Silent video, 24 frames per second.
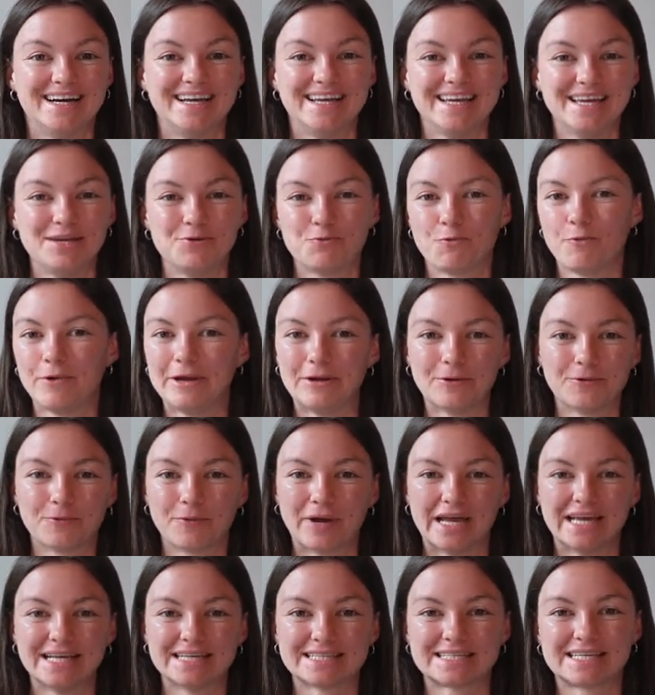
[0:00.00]
in weird
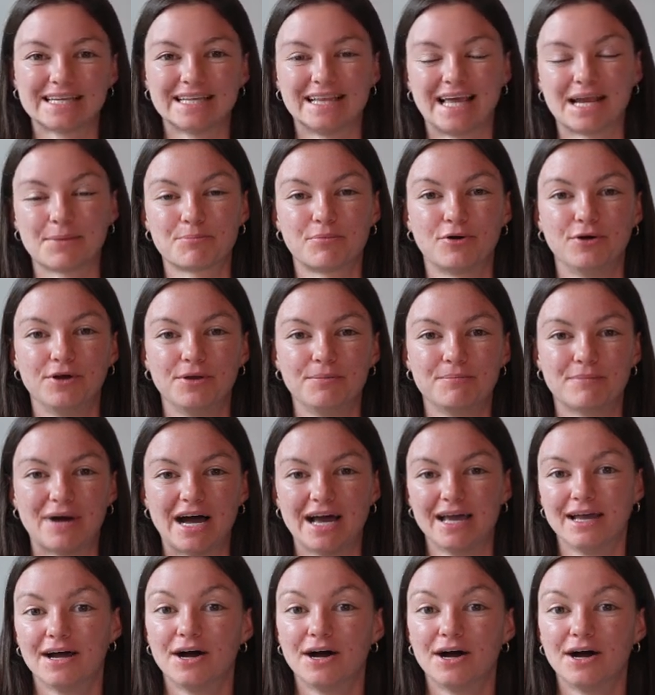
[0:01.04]
ways to like put my